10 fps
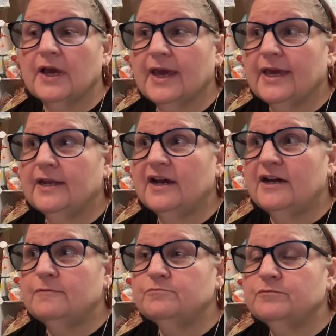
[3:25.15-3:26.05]

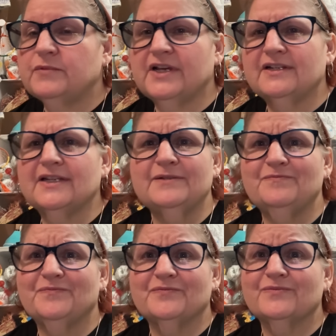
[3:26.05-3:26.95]
And but
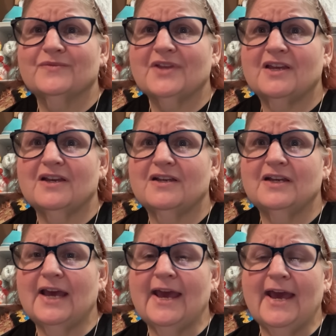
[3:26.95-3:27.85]

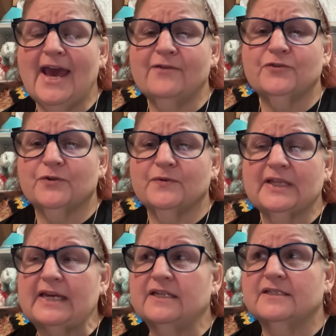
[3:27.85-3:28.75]
after
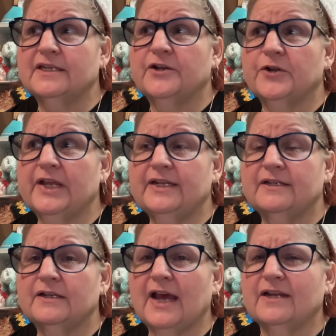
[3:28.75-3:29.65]
really considering it
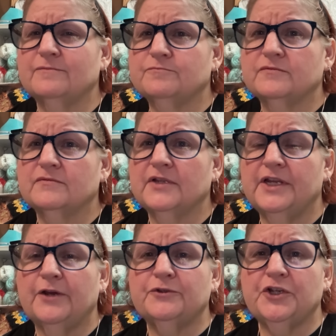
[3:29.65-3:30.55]
and kind of, you
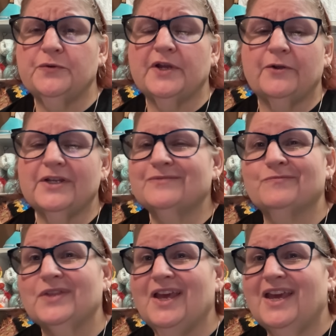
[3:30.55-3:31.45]
know, chewing on it,
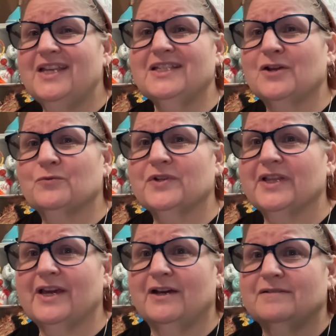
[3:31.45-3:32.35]
he's not
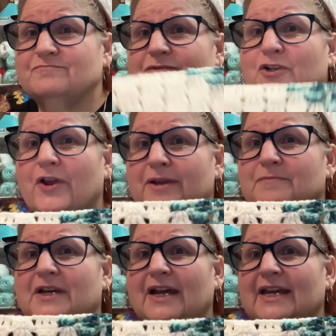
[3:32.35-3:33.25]
really a
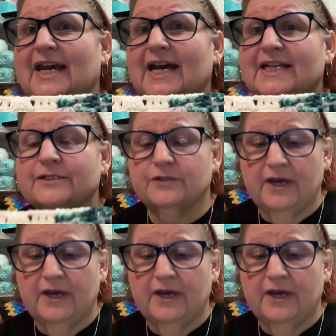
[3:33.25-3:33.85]
cream kind of guy.